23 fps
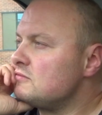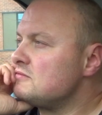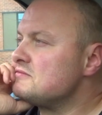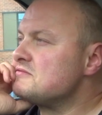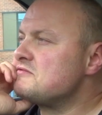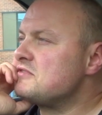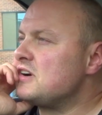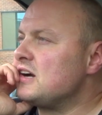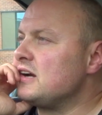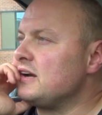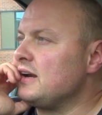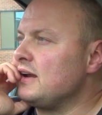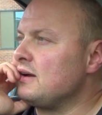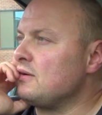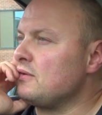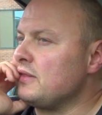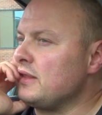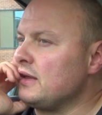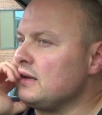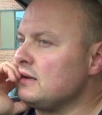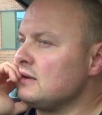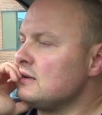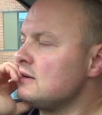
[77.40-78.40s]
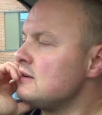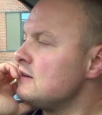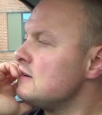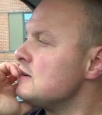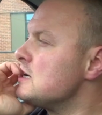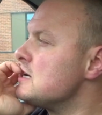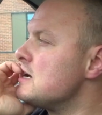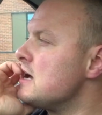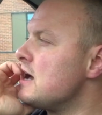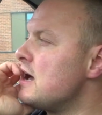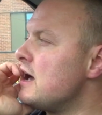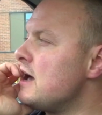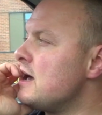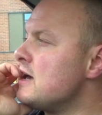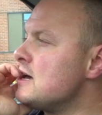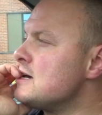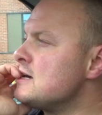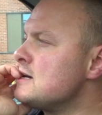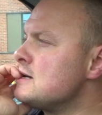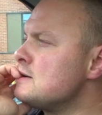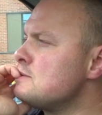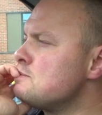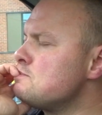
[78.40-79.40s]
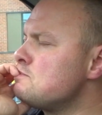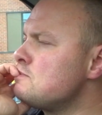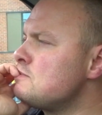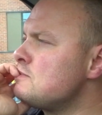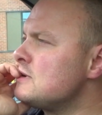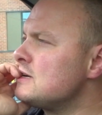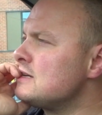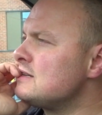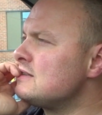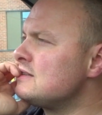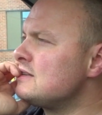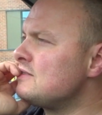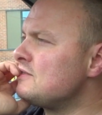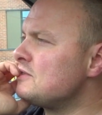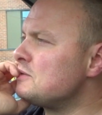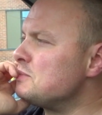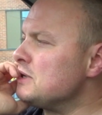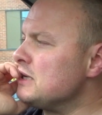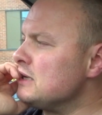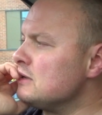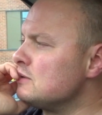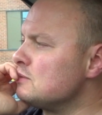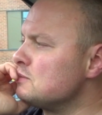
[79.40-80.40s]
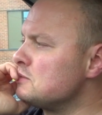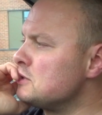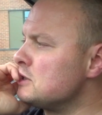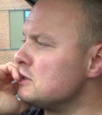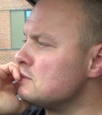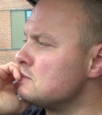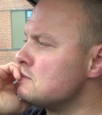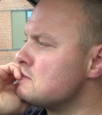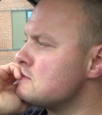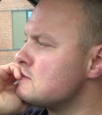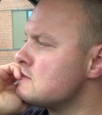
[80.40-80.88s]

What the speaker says: find out then. What else have I been up to?